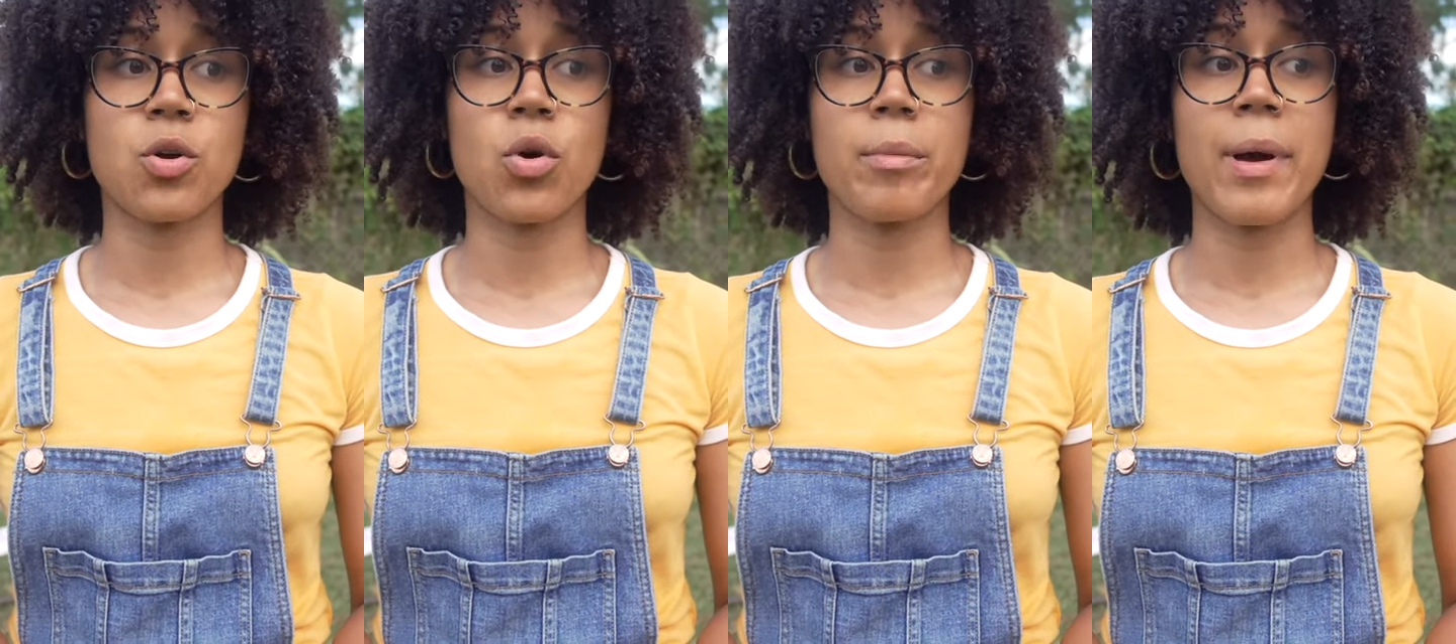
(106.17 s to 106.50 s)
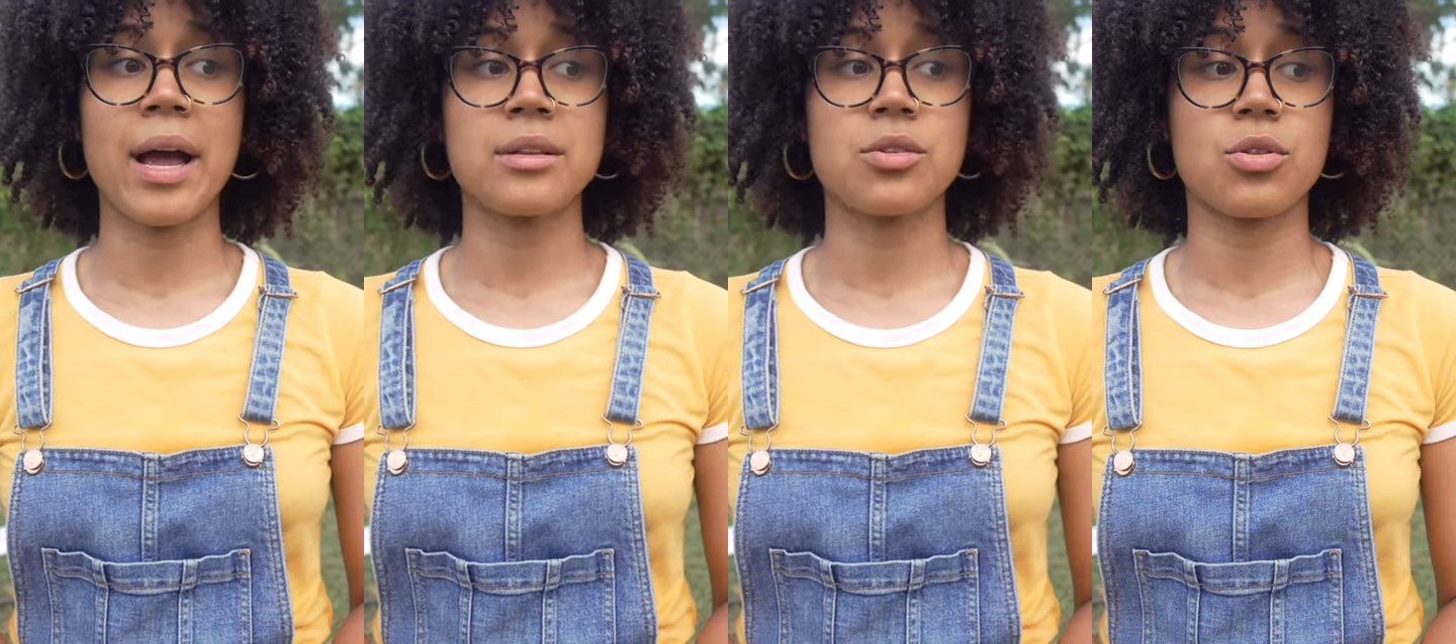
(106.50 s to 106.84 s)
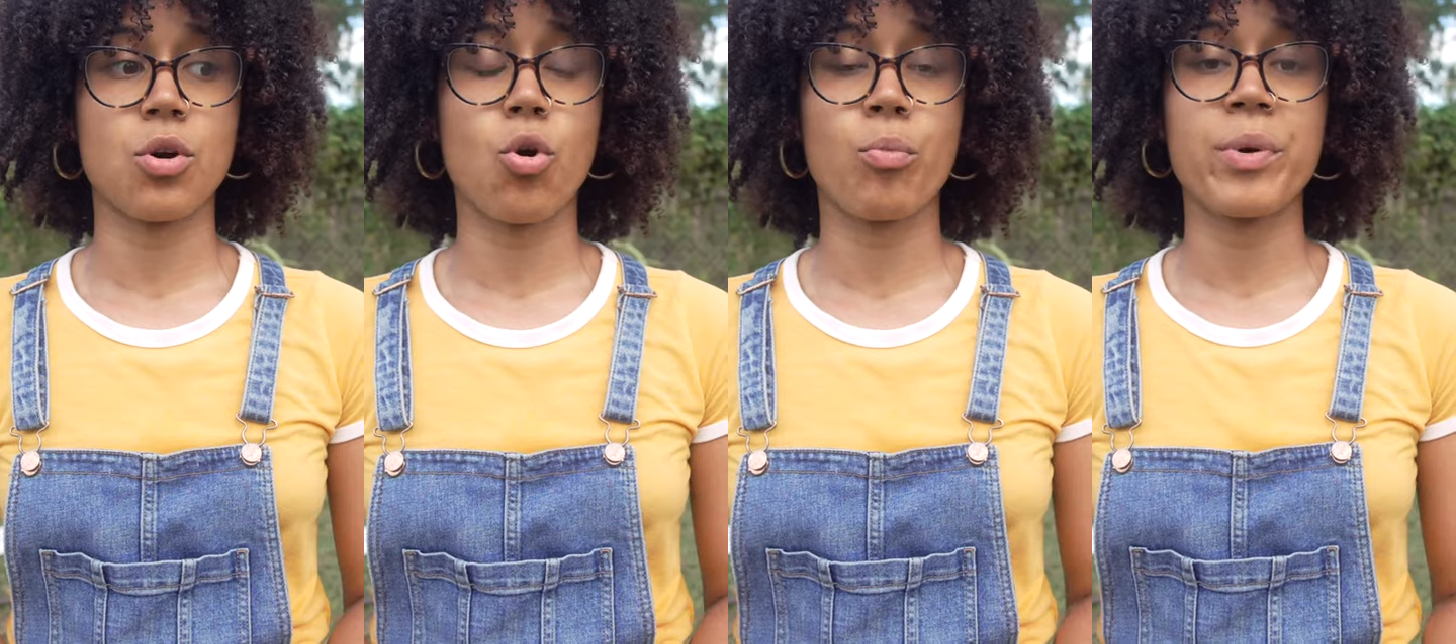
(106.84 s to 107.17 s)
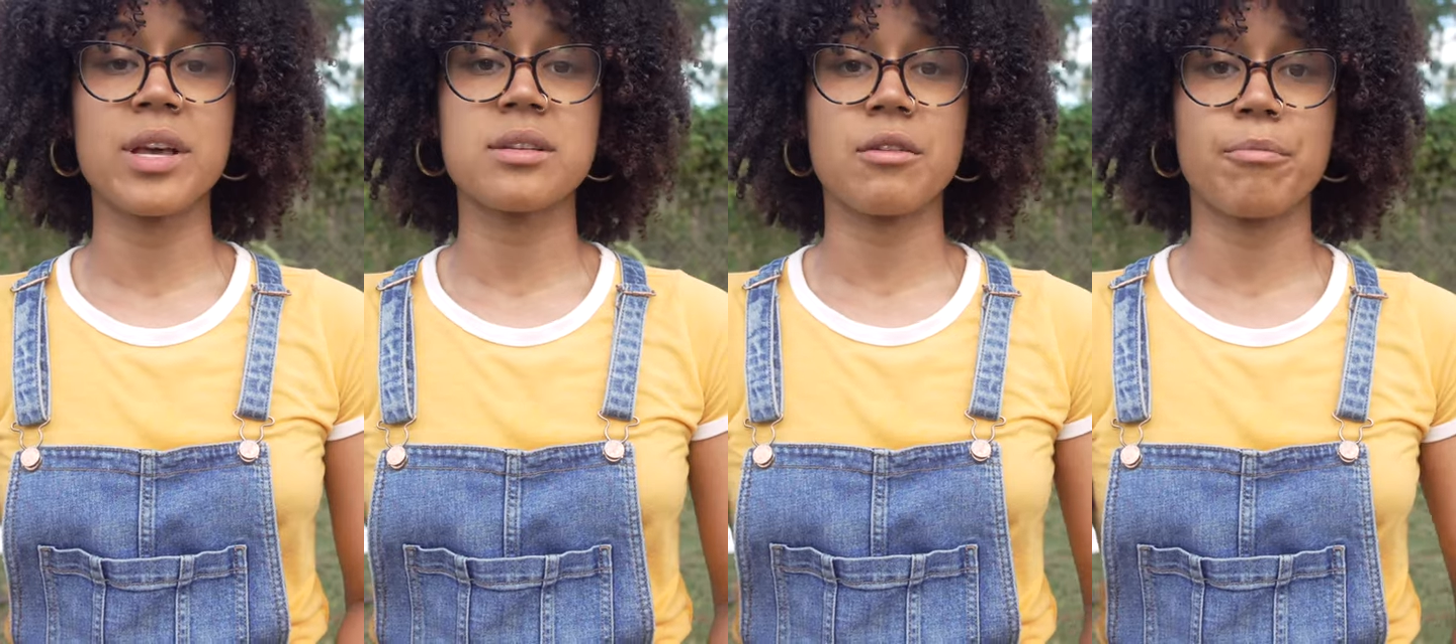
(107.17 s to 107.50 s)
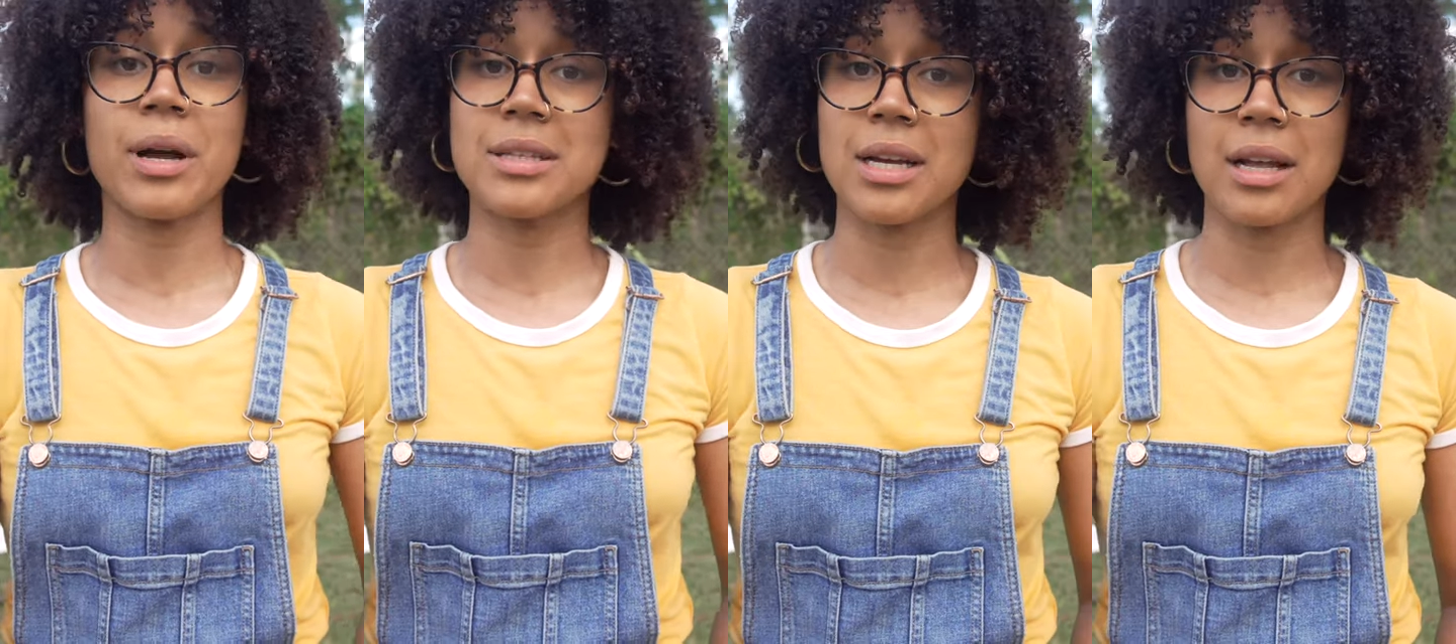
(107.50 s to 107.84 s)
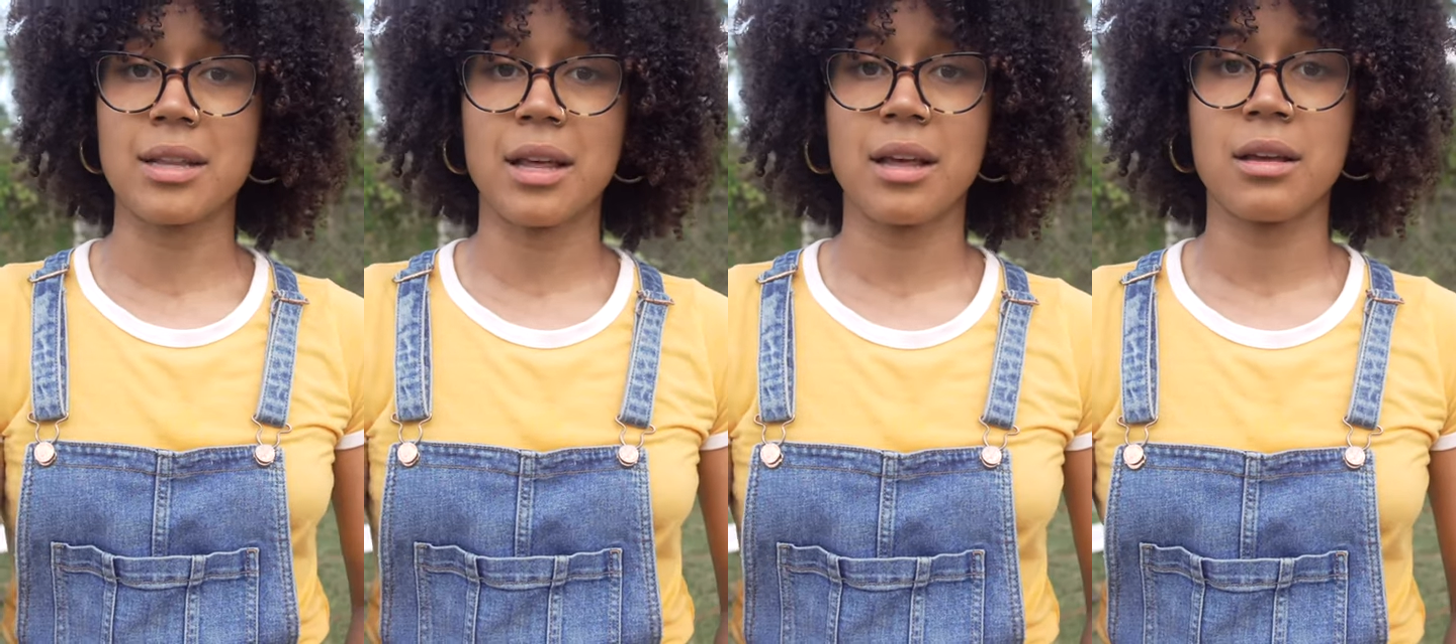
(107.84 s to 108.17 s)
going back to the home base of
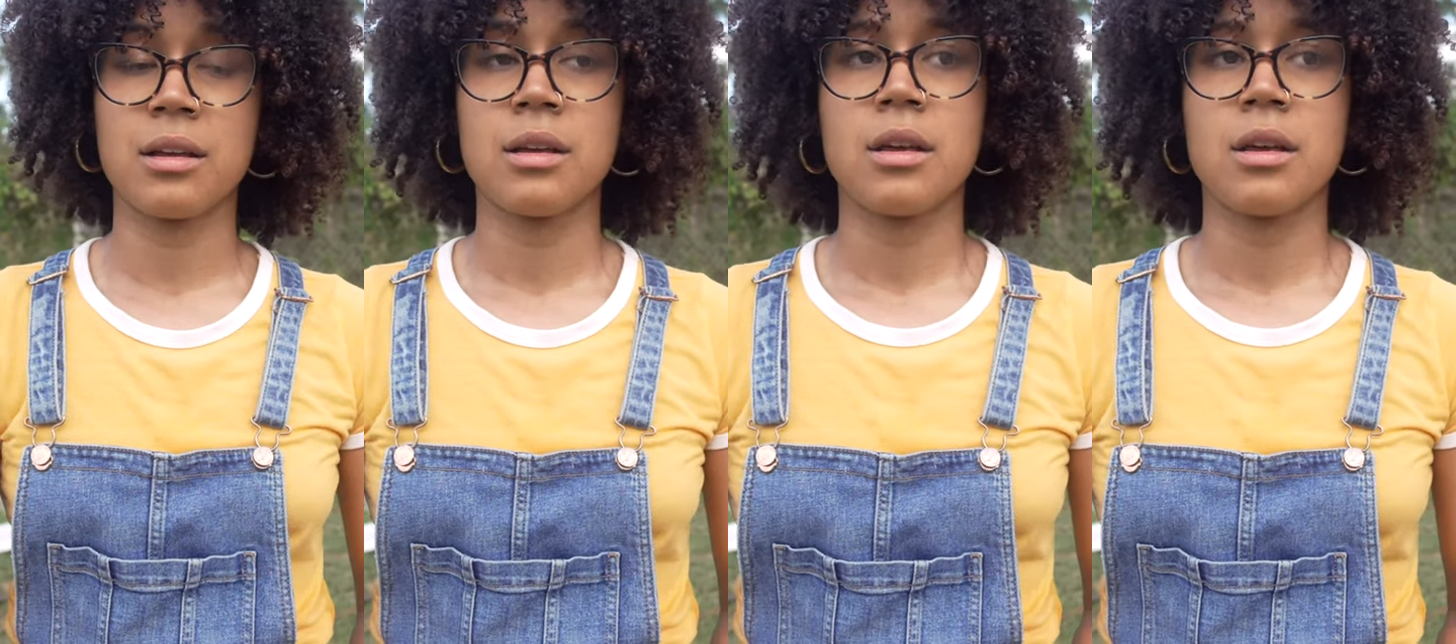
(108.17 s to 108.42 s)
bachata